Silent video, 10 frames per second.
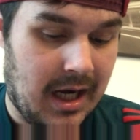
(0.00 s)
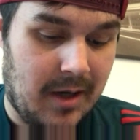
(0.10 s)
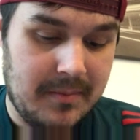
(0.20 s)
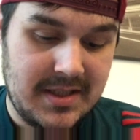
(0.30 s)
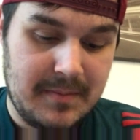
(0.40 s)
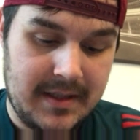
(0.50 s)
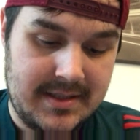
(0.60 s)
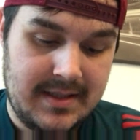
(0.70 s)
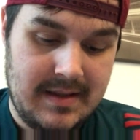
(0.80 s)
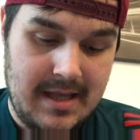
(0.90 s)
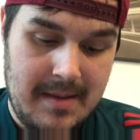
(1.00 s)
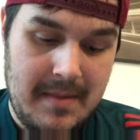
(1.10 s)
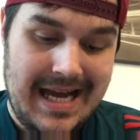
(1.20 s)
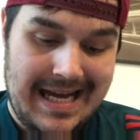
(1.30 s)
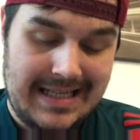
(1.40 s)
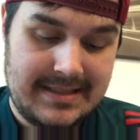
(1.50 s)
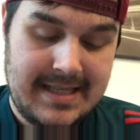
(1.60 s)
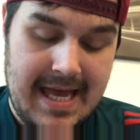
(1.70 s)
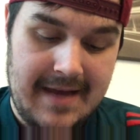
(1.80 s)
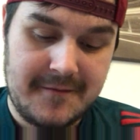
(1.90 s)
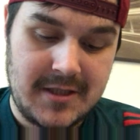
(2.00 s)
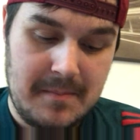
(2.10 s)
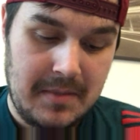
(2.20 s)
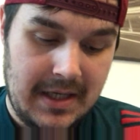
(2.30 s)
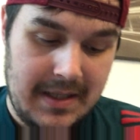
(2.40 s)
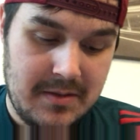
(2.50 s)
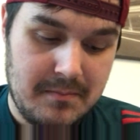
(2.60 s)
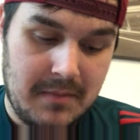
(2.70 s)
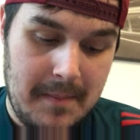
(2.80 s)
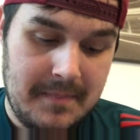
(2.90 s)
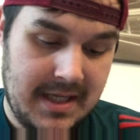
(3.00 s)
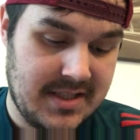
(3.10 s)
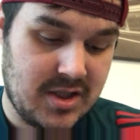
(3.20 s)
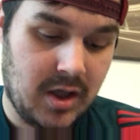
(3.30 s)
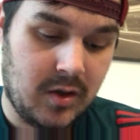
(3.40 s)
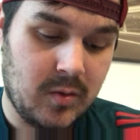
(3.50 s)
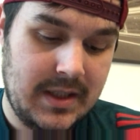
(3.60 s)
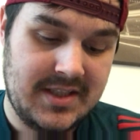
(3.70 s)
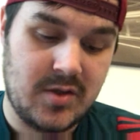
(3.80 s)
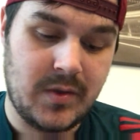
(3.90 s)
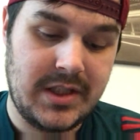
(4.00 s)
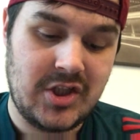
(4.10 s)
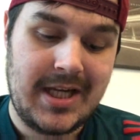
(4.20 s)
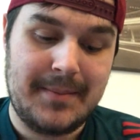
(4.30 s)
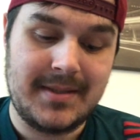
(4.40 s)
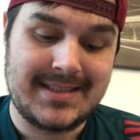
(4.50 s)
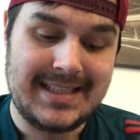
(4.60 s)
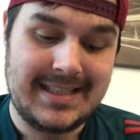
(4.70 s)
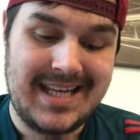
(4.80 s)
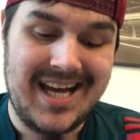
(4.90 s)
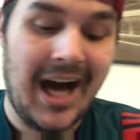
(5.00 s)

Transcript: I'll be spending them at F C Bayern. My biggest goal is to win the Champions League